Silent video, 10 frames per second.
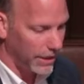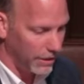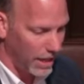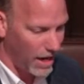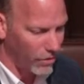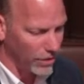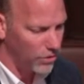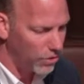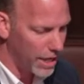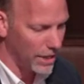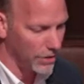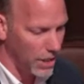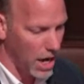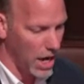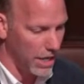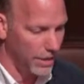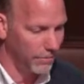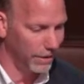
in around 2009.